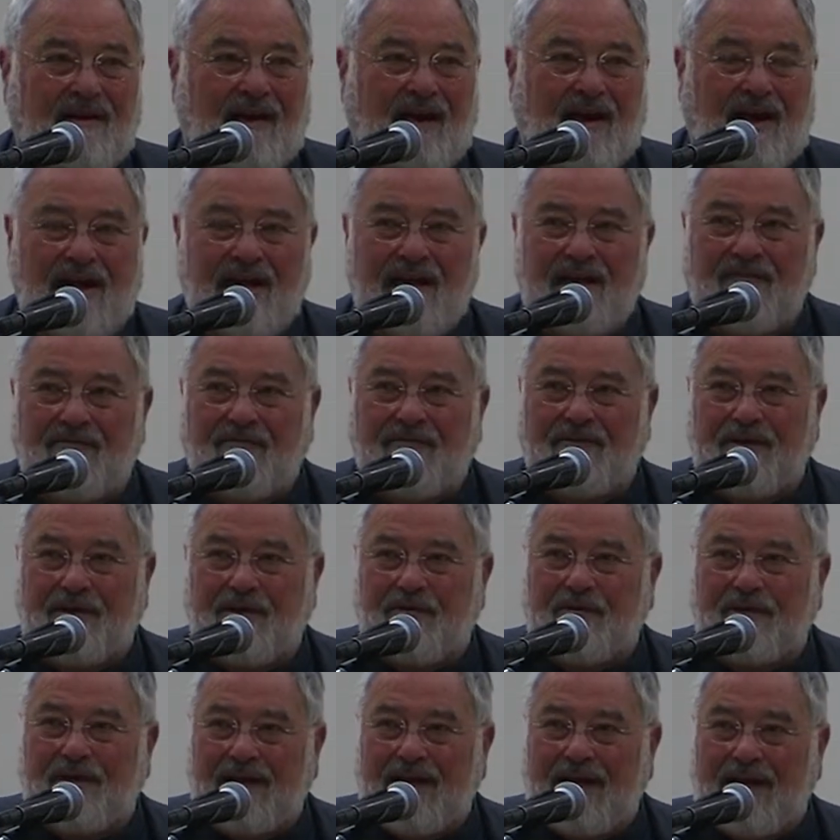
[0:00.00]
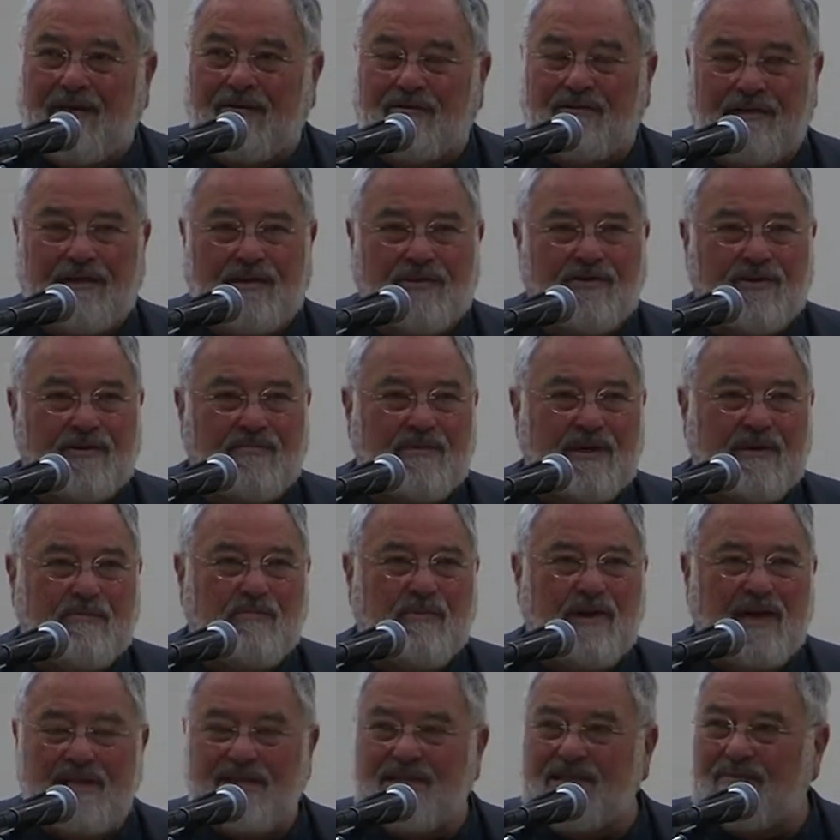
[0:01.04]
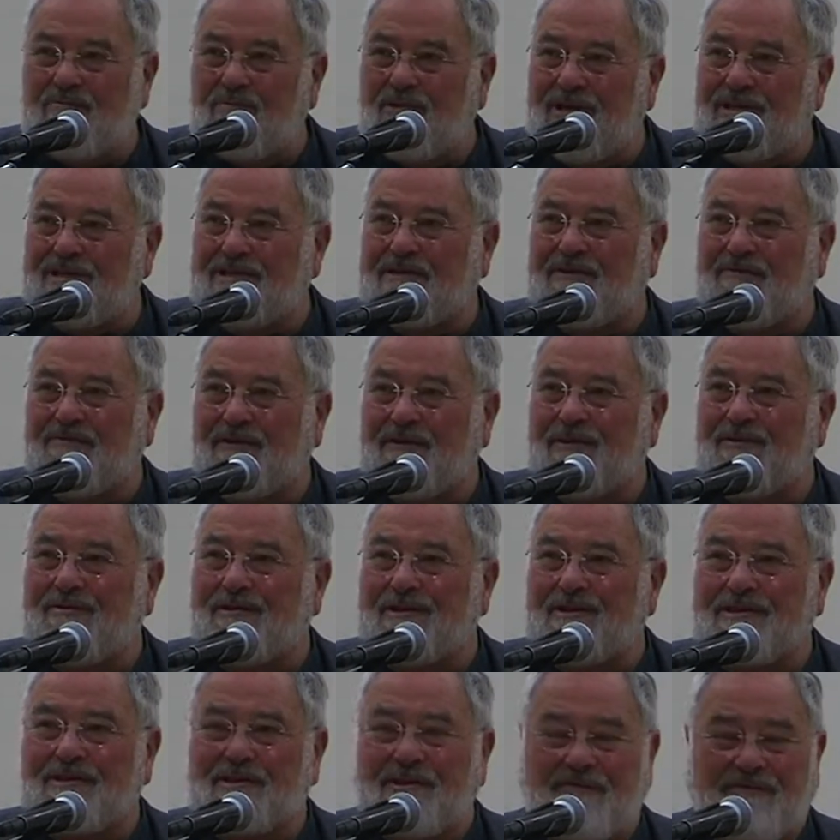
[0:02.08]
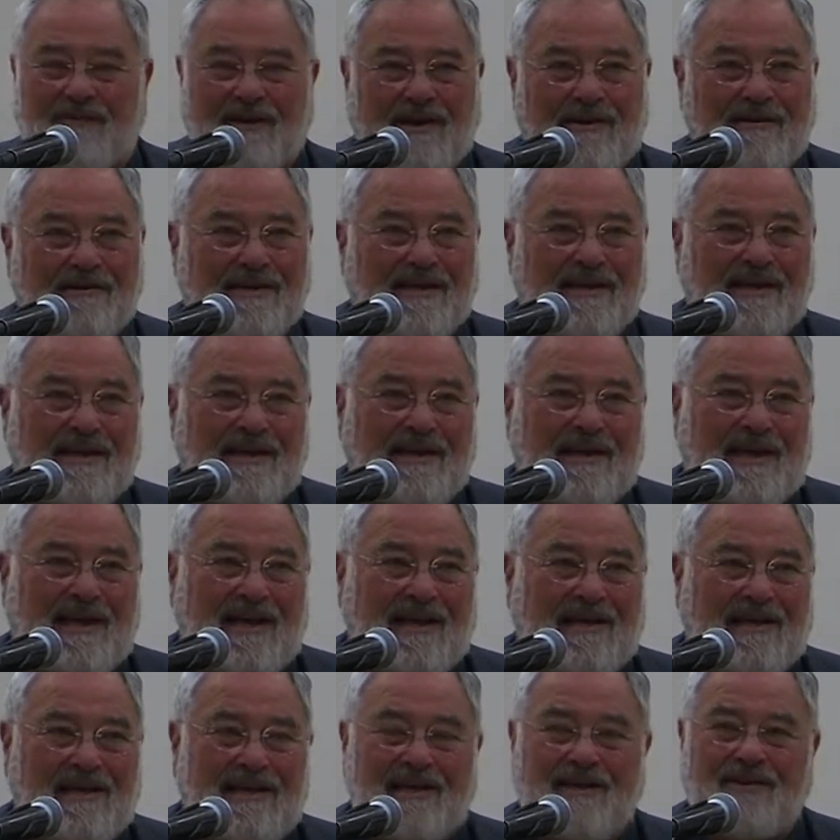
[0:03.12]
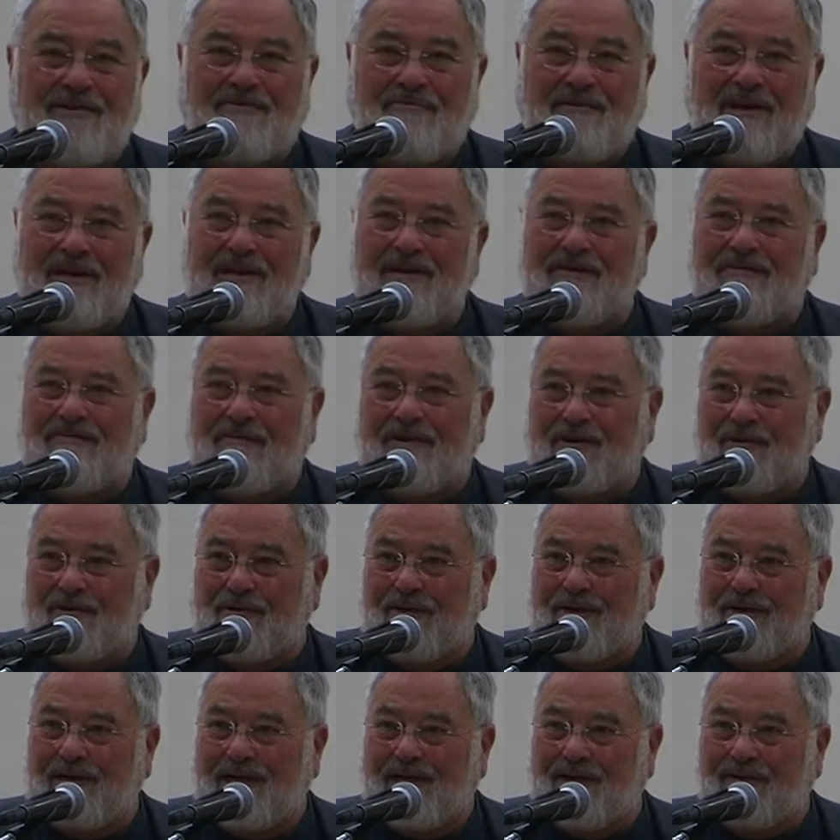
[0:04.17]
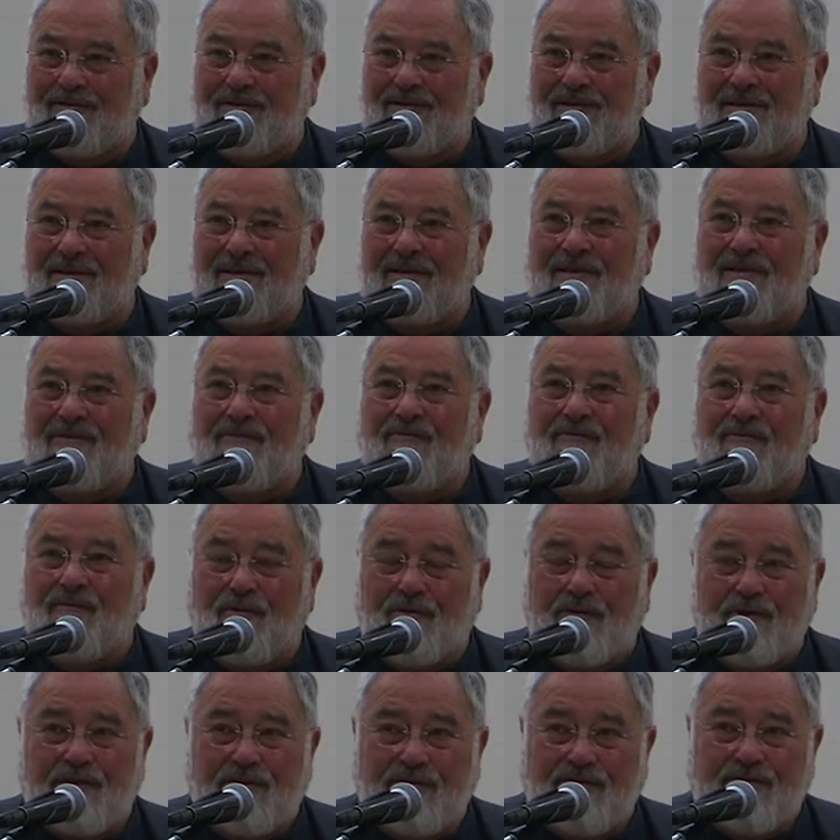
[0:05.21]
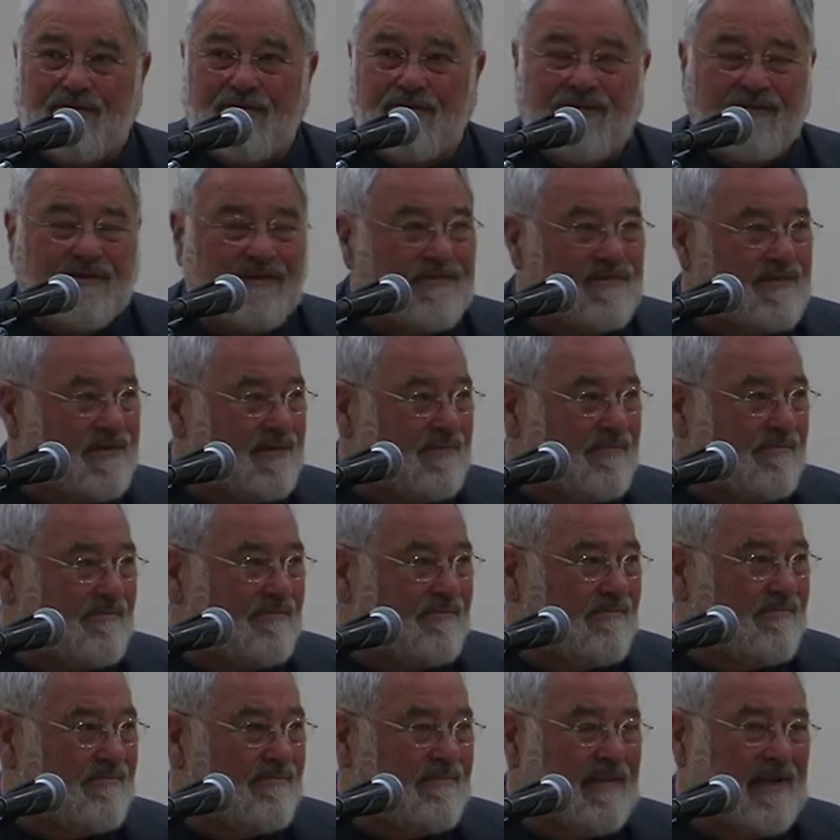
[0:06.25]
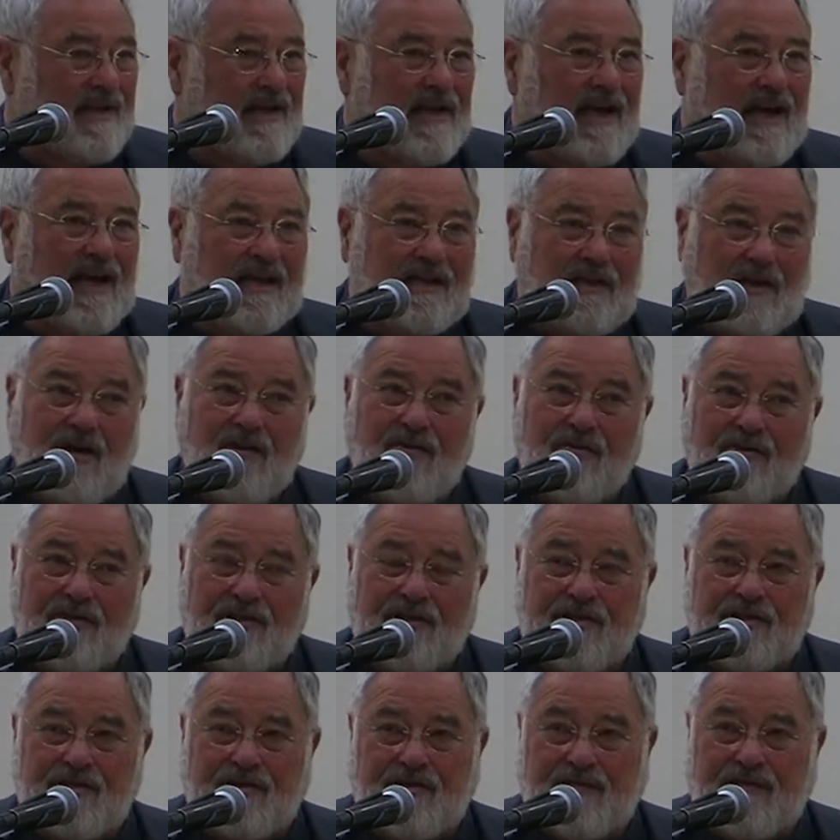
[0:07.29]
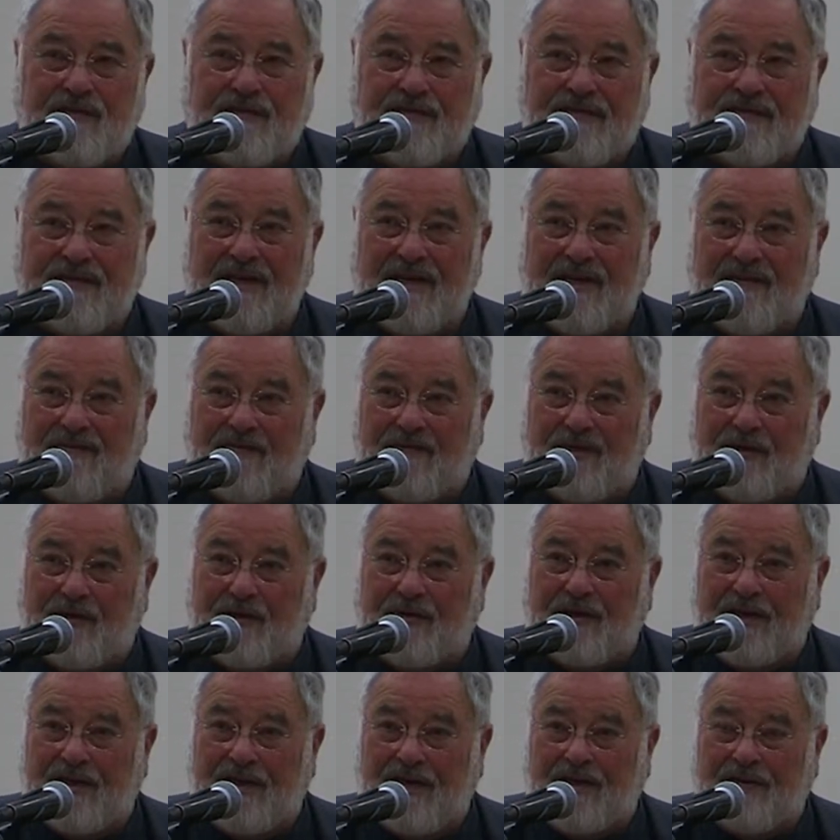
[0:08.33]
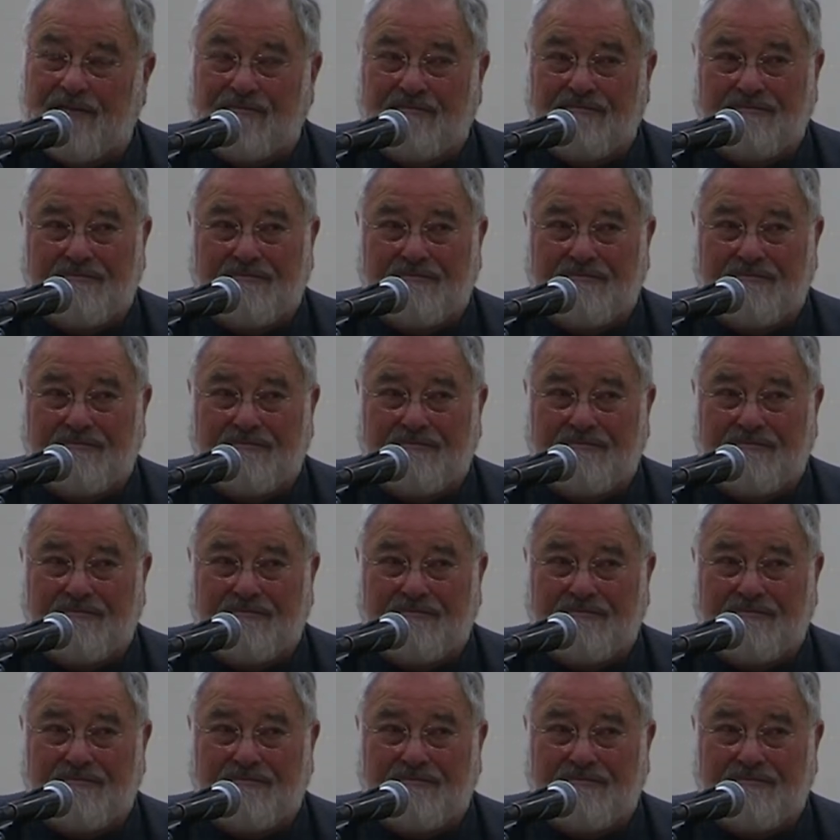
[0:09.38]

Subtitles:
I had figured it out. It took me months and months to figure this stuff out, and he had already figured it out for the conservatives. And other conservatives had figured it out.